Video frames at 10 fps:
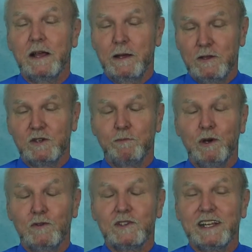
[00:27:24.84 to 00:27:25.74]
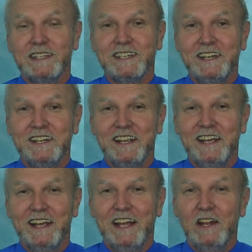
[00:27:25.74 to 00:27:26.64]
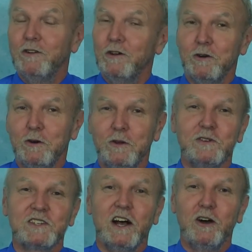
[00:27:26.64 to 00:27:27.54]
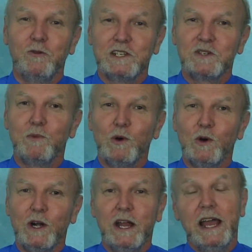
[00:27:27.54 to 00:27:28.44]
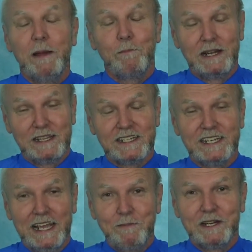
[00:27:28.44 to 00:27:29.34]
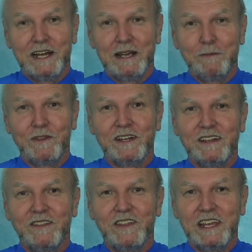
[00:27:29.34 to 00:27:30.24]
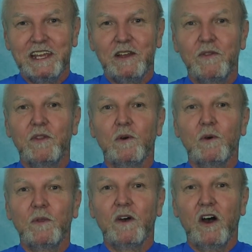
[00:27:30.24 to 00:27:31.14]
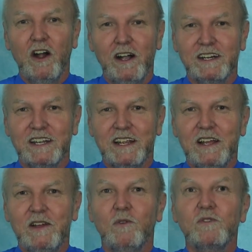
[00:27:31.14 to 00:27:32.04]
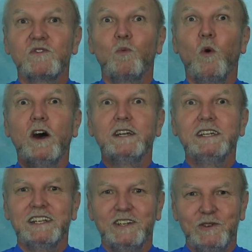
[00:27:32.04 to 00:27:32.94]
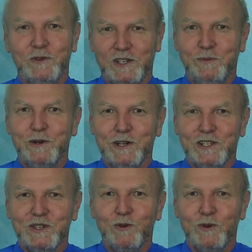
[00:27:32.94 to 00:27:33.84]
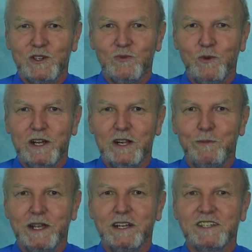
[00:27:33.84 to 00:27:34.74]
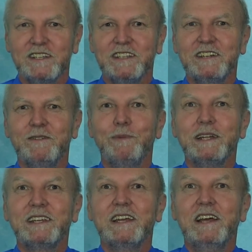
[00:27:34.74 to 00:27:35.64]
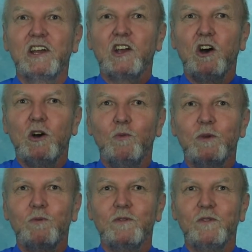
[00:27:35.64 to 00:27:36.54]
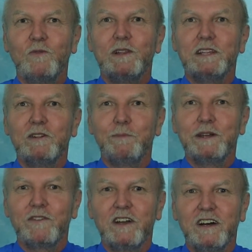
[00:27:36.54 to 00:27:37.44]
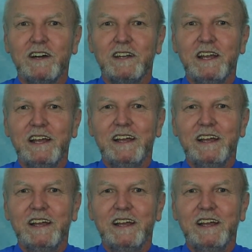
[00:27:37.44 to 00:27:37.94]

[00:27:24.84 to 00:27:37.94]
I suppose that's it. No, there's always more. But at the same time, the heart is wanting to experience more as well, because a little bit of God